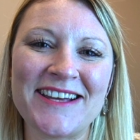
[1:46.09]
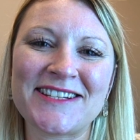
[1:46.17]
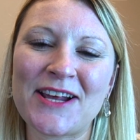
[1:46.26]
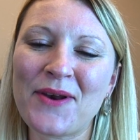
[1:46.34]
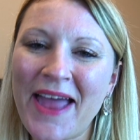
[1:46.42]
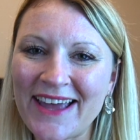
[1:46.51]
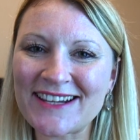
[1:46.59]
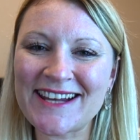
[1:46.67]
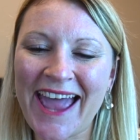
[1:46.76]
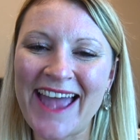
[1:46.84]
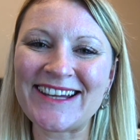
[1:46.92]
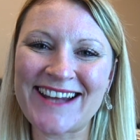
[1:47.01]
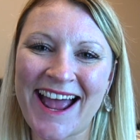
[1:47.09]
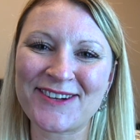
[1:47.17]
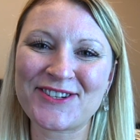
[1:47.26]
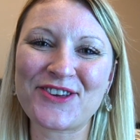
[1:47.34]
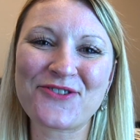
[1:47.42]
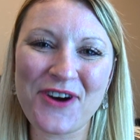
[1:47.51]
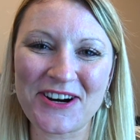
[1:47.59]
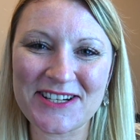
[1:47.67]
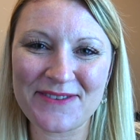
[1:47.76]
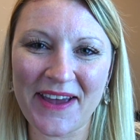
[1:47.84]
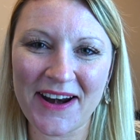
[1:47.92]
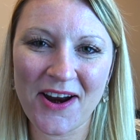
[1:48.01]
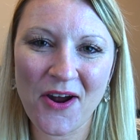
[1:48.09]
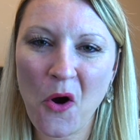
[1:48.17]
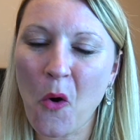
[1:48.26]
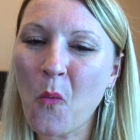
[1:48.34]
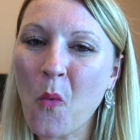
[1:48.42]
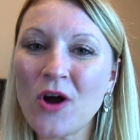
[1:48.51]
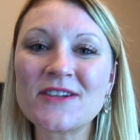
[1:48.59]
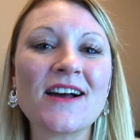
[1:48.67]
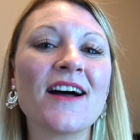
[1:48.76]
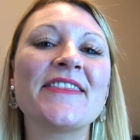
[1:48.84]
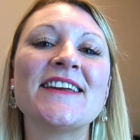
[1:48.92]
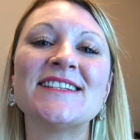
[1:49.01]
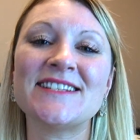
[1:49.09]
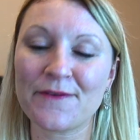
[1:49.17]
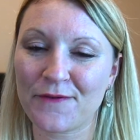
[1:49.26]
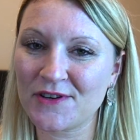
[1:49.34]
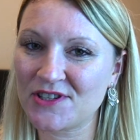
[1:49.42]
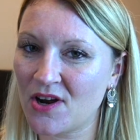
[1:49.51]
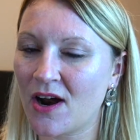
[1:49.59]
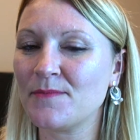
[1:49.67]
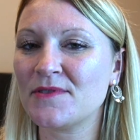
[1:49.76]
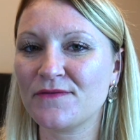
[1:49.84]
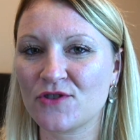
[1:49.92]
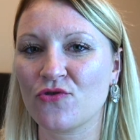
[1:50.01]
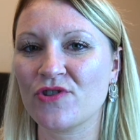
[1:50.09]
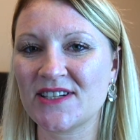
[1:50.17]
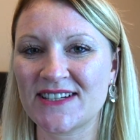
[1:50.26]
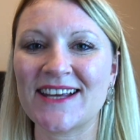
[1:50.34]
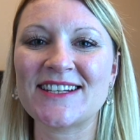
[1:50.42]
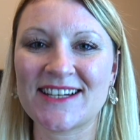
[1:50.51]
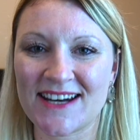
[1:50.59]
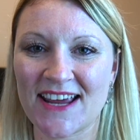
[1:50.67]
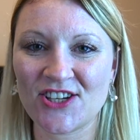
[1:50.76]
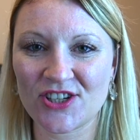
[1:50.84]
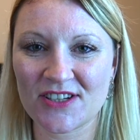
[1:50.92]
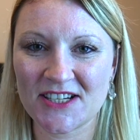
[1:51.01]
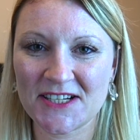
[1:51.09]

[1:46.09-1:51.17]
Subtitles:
so let's get down to the crux of it. What are these different types of tourist destinations?